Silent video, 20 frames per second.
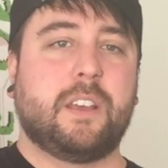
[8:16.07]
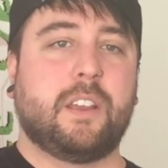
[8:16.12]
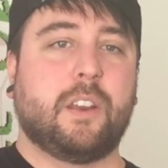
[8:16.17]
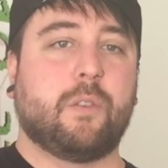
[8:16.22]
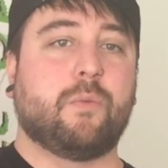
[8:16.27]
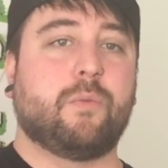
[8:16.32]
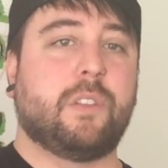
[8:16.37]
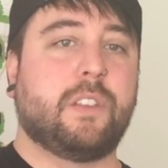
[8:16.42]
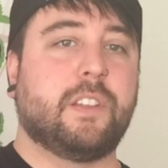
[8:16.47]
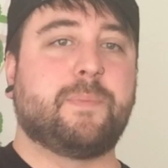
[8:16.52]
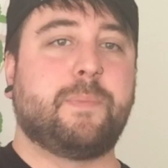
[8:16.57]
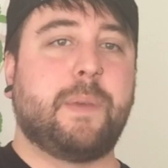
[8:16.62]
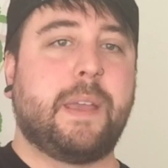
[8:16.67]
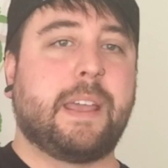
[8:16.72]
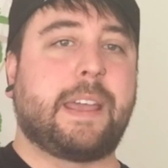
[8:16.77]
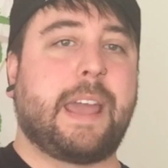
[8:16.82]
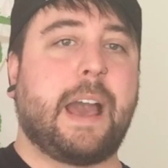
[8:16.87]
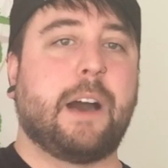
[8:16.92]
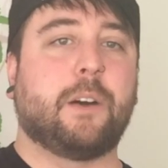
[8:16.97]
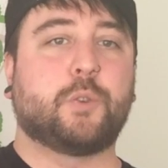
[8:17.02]
you know, this
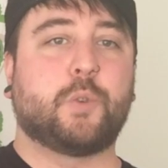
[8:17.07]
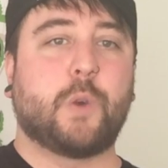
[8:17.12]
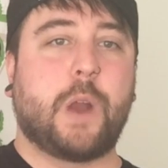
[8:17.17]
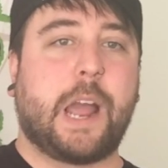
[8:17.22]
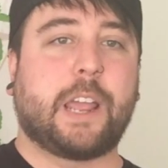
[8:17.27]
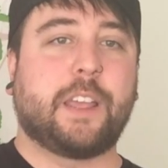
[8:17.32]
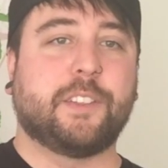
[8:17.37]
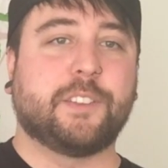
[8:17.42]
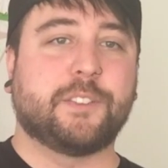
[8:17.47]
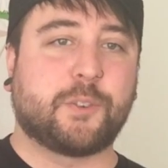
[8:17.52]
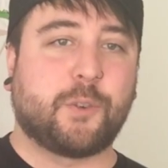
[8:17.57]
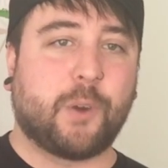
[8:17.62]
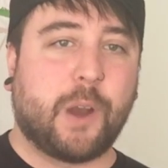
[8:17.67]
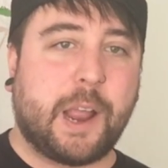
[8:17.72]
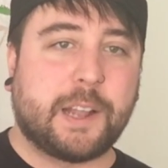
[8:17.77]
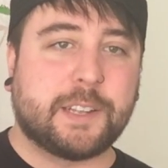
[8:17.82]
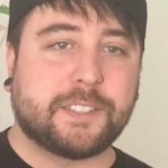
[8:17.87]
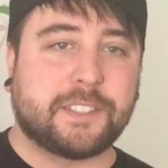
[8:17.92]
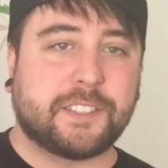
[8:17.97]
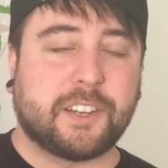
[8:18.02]
being Count Dracula's
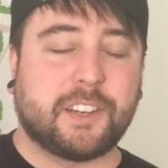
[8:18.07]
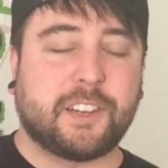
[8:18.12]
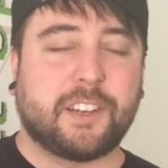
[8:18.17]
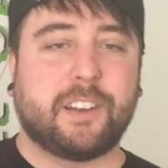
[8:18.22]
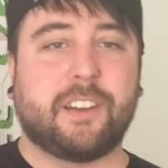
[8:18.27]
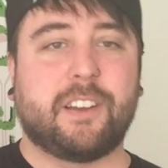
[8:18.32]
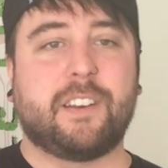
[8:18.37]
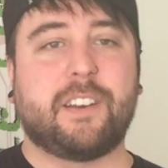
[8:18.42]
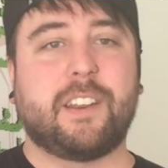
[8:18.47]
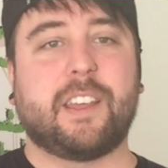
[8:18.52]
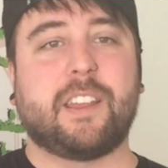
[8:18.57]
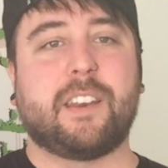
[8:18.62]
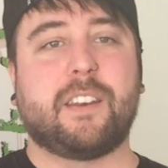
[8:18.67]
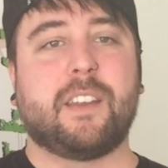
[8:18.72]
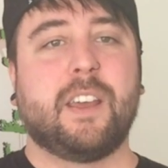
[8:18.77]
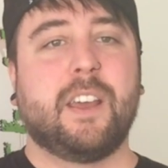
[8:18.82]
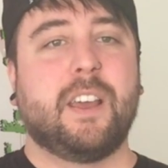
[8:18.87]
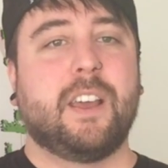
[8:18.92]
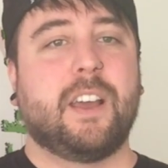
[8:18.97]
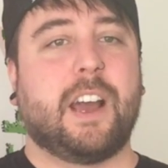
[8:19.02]
grandson,
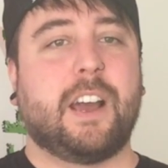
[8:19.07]
and